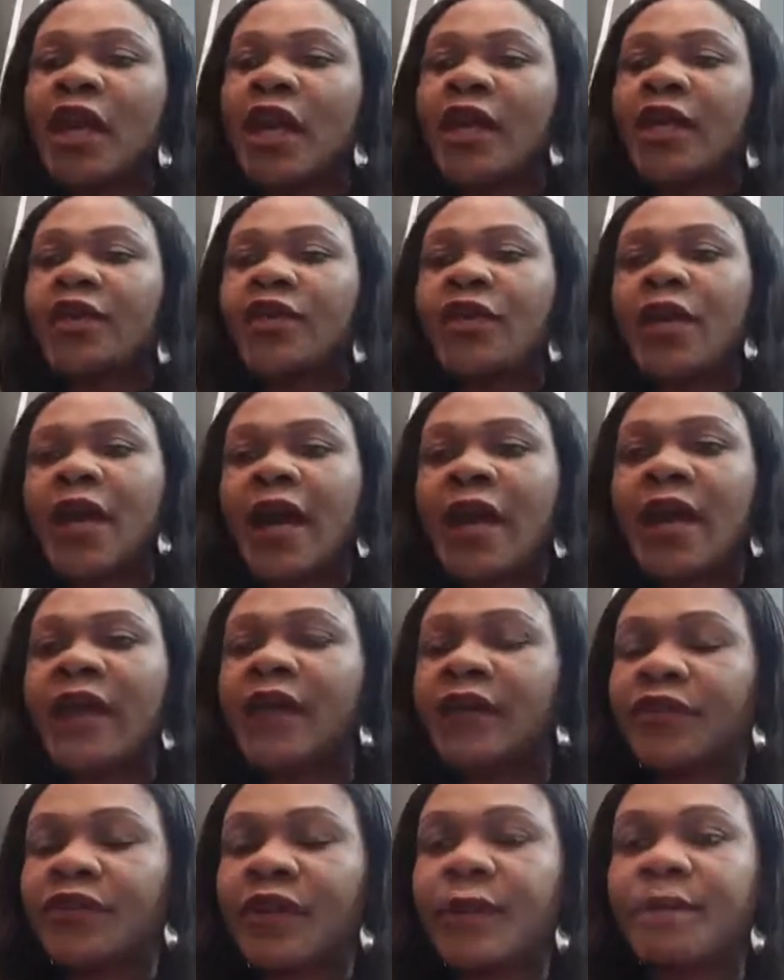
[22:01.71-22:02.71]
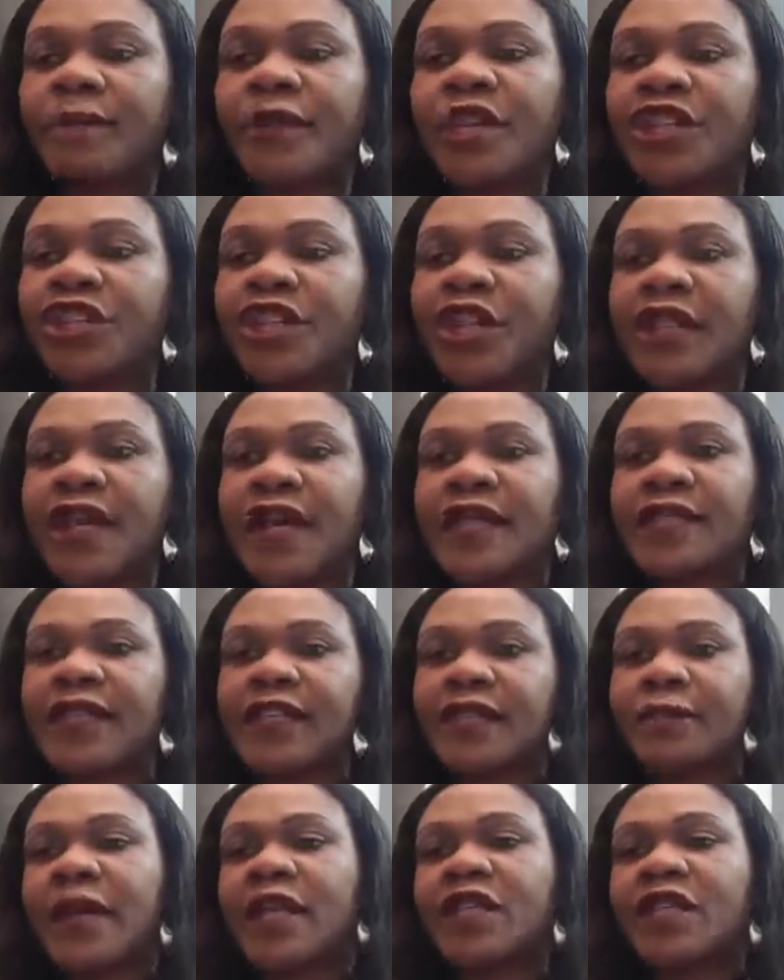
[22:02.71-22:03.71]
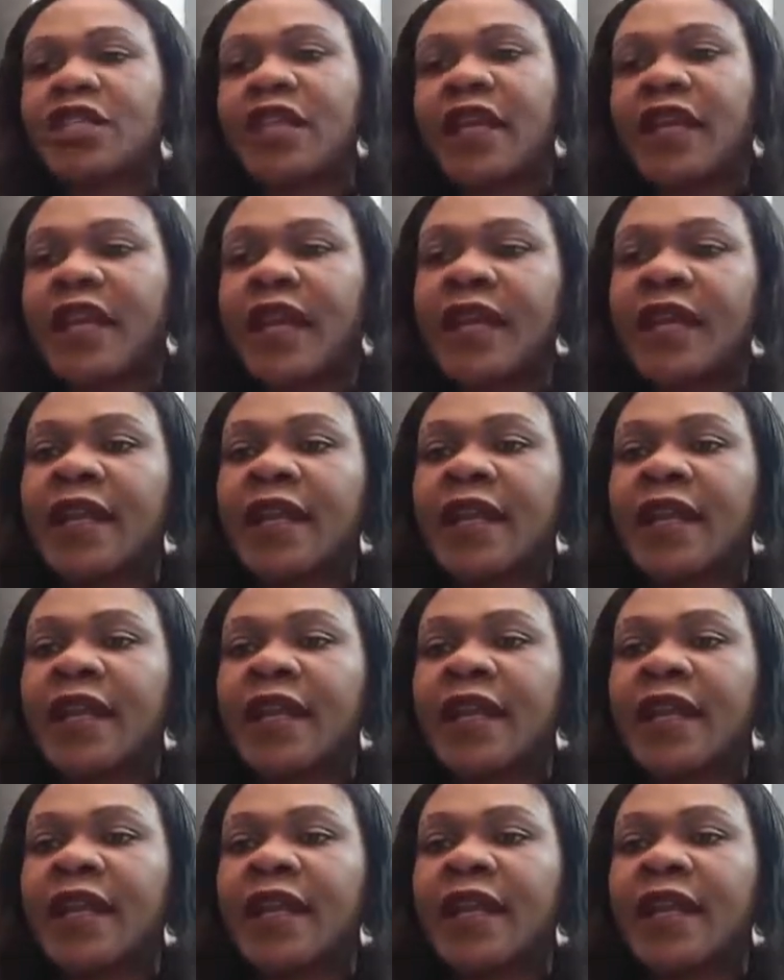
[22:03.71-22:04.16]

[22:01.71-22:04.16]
I do appreciate that, especially in